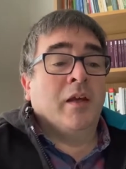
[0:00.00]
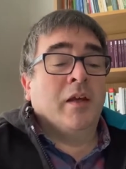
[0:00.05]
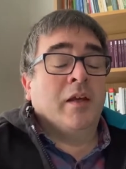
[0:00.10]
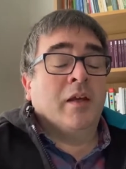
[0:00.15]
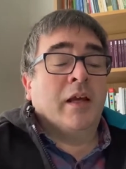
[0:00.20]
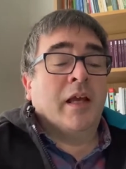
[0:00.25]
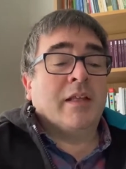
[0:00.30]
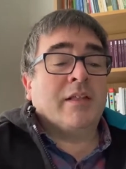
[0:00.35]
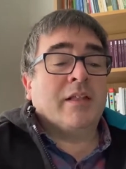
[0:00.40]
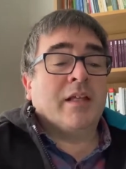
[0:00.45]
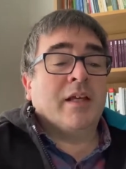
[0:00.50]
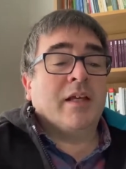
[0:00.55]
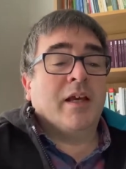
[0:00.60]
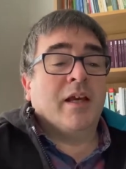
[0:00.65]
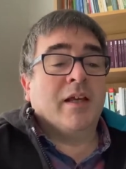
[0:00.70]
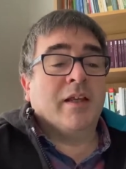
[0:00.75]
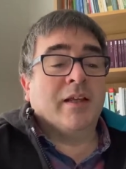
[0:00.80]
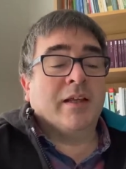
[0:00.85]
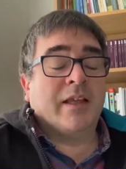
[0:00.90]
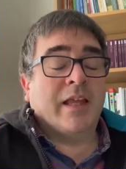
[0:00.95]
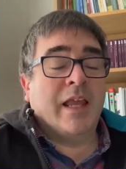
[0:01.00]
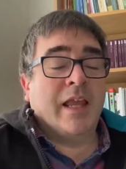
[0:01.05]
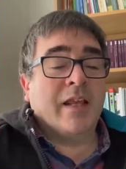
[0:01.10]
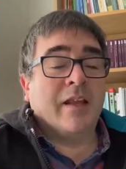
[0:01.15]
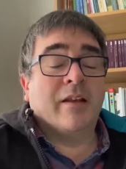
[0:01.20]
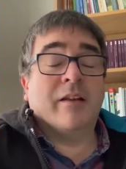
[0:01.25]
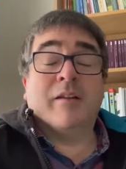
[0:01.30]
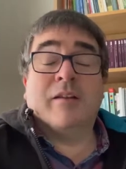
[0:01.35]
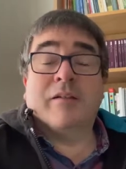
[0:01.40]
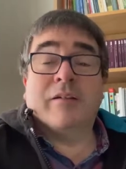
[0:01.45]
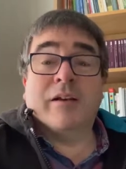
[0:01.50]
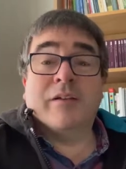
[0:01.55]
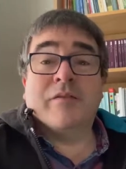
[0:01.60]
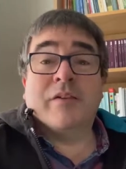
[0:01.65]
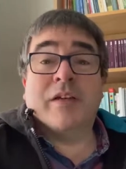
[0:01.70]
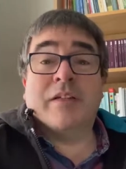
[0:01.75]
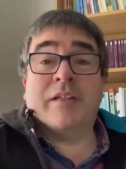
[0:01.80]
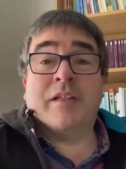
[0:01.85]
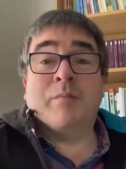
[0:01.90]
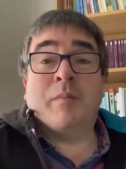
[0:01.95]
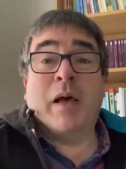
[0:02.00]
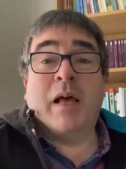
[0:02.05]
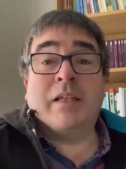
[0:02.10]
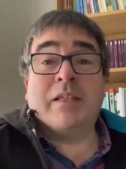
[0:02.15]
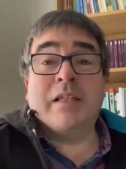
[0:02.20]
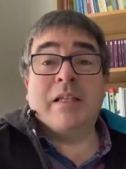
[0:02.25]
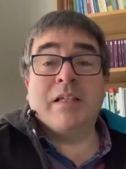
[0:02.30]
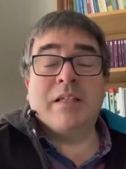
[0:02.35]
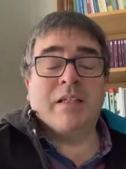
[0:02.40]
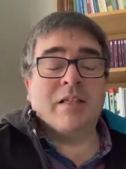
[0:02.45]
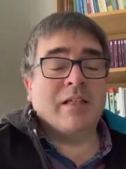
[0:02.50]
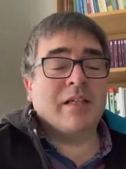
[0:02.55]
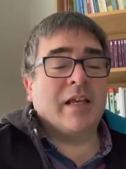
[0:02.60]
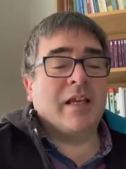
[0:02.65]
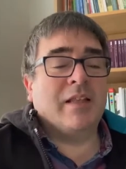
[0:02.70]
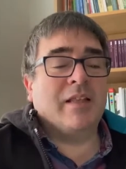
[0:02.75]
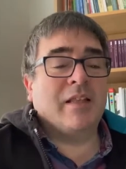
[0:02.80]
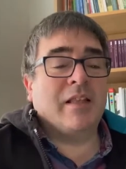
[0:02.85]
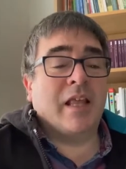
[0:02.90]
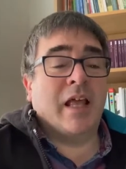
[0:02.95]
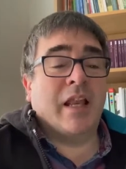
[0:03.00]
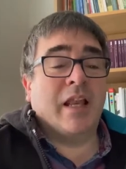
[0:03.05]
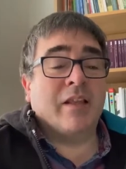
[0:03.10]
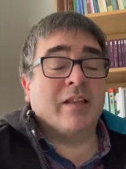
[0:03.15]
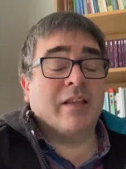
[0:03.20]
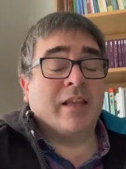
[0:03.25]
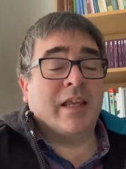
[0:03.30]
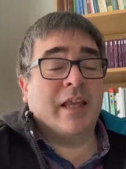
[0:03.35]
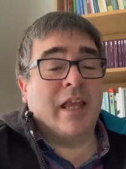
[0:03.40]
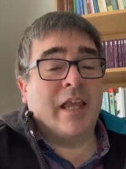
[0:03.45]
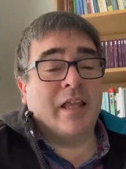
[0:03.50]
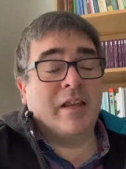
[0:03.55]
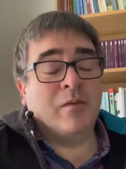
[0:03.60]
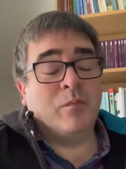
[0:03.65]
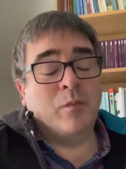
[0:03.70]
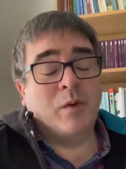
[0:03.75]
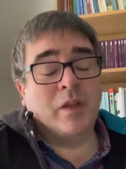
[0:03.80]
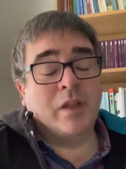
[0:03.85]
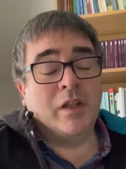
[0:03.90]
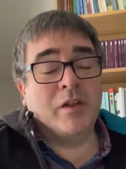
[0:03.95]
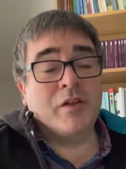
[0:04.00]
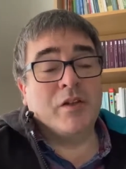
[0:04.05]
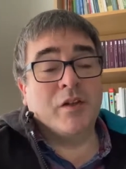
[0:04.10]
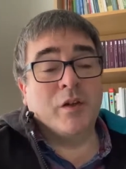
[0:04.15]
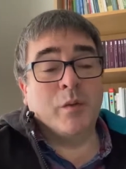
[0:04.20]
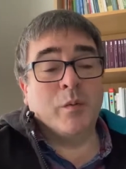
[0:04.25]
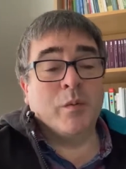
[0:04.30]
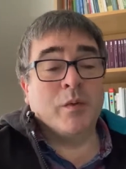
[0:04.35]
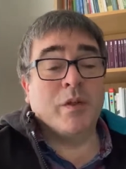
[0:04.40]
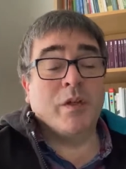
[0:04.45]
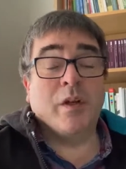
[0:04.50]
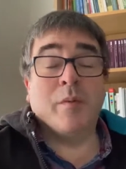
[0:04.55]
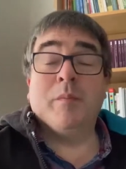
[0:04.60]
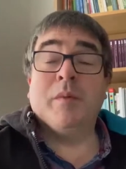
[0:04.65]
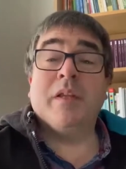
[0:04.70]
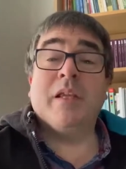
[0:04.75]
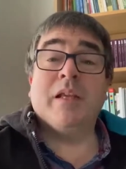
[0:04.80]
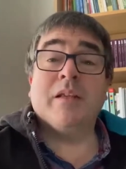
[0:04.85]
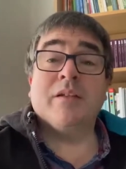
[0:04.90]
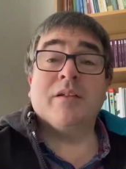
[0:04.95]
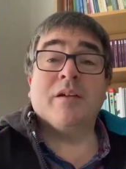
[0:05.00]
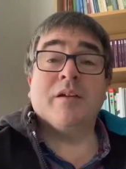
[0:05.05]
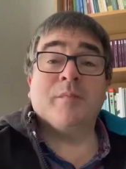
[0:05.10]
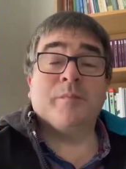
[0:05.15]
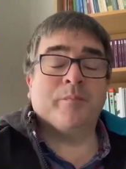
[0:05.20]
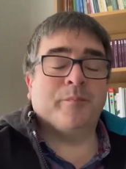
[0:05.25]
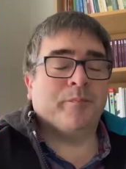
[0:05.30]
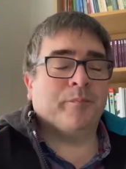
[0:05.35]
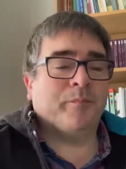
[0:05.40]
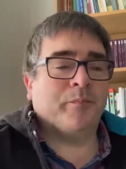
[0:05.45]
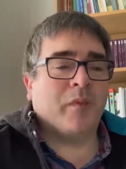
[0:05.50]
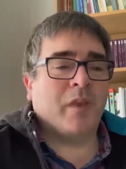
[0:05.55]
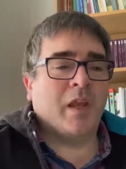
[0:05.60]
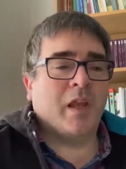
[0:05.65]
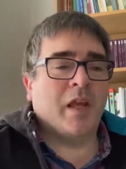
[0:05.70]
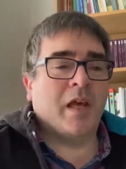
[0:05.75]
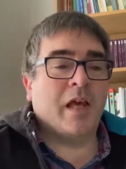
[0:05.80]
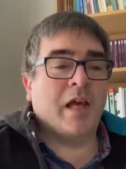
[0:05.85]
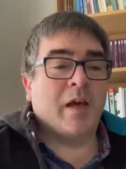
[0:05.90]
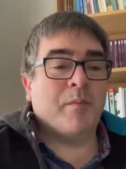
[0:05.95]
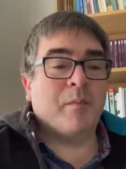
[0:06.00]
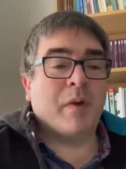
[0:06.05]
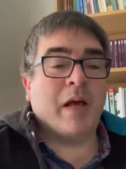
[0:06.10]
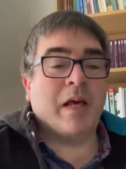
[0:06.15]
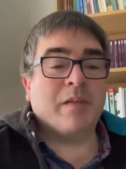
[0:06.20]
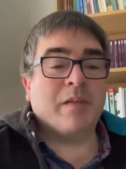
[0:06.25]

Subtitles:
It's again another interesting passage, one that shows human nature. As